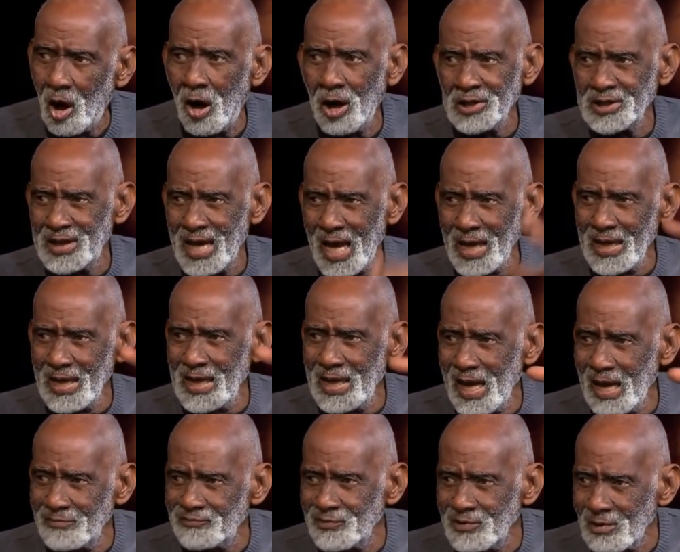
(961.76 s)
on that
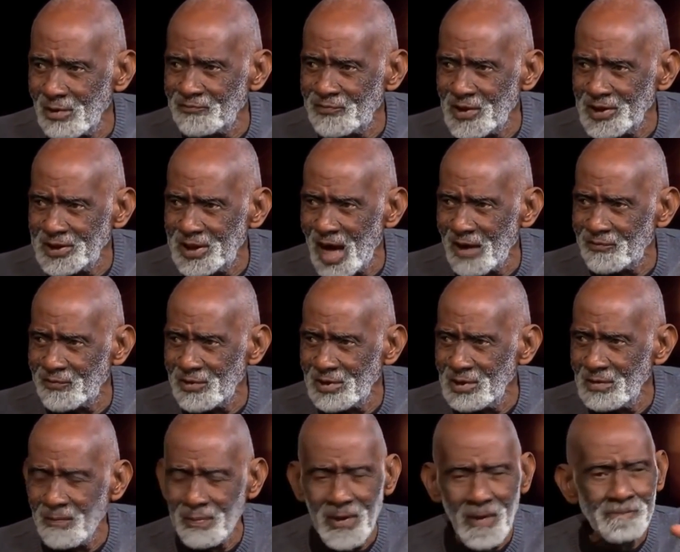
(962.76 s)
level of
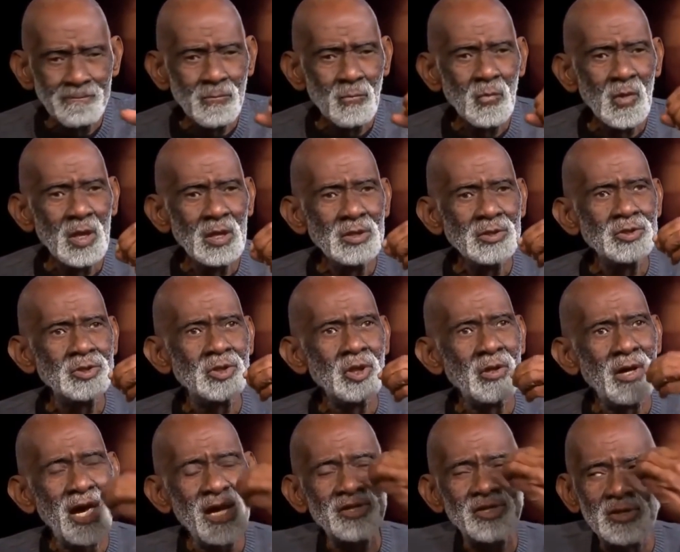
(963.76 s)
endeavor
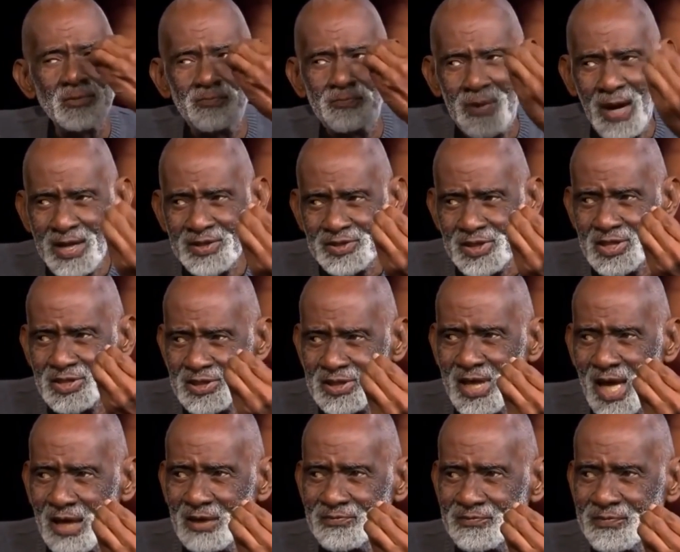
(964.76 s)
to express
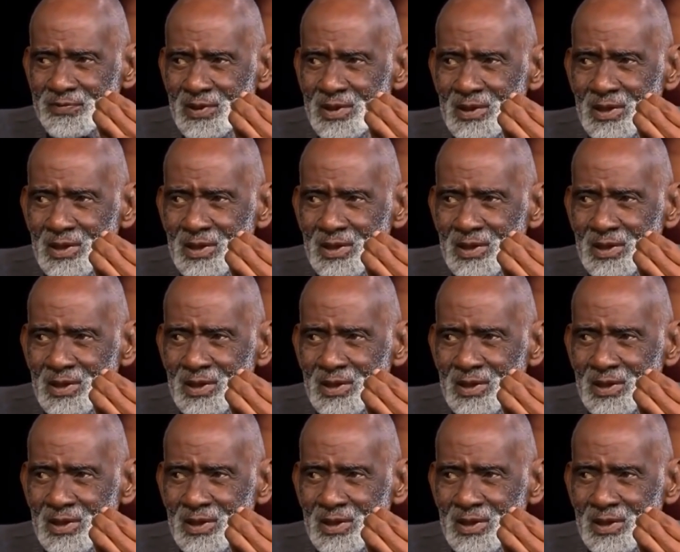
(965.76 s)
itself